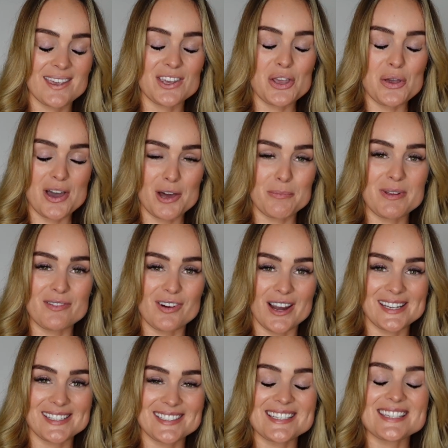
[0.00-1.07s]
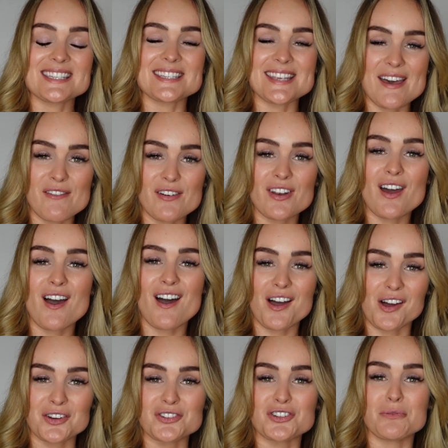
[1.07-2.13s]
You heard me right,
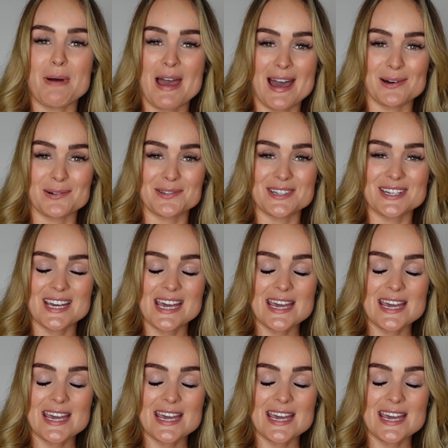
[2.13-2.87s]
£700.